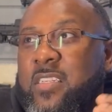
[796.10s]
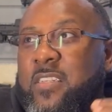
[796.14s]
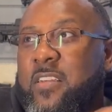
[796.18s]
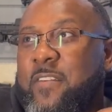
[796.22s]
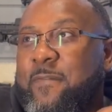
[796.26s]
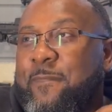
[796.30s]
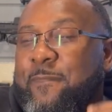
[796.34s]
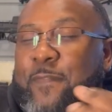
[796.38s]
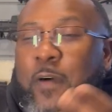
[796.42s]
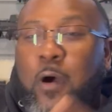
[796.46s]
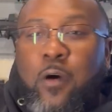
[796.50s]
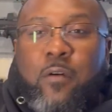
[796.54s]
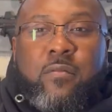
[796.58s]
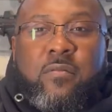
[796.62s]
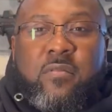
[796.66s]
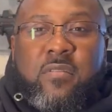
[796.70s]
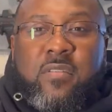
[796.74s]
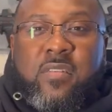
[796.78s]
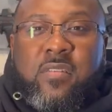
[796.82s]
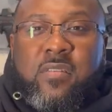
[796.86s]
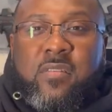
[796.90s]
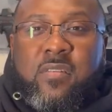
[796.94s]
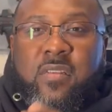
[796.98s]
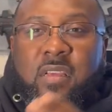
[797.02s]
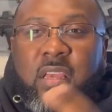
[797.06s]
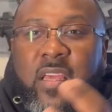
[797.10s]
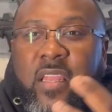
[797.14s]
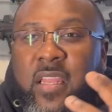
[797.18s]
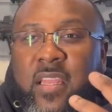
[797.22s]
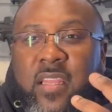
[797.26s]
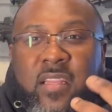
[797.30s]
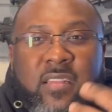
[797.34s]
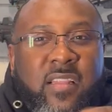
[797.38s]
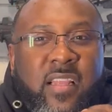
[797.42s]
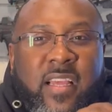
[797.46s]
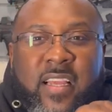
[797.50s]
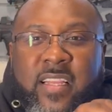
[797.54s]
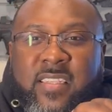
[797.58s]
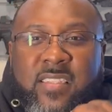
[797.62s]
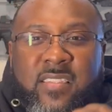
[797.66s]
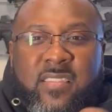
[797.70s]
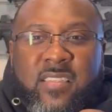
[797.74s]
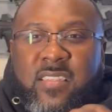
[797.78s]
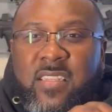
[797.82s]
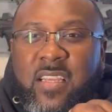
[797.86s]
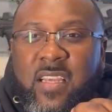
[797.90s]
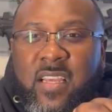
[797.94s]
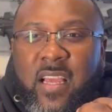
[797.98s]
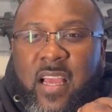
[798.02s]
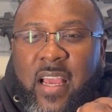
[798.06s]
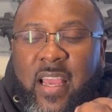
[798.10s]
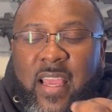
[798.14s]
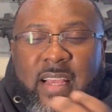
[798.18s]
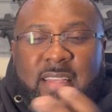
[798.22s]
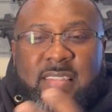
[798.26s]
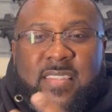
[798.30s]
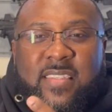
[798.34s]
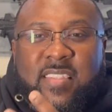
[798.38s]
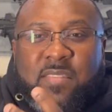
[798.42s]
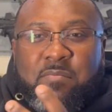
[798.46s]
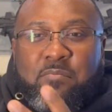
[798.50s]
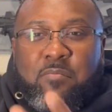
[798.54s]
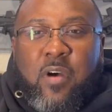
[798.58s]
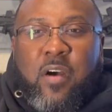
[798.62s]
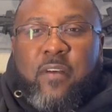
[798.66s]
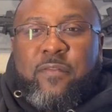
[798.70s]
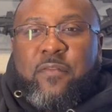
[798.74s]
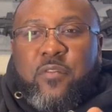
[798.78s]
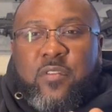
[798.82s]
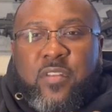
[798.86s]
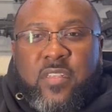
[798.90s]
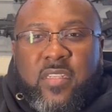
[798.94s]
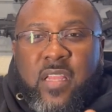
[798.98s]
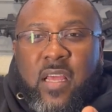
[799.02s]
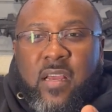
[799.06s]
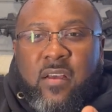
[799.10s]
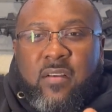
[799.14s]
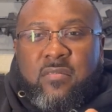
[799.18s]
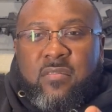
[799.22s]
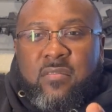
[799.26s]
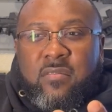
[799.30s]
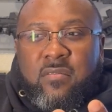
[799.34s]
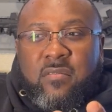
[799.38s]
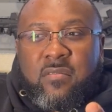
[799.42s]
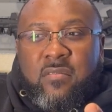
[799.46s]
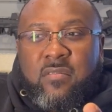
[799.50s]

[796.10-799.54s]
faults. And then like, I guess it's muffled it out.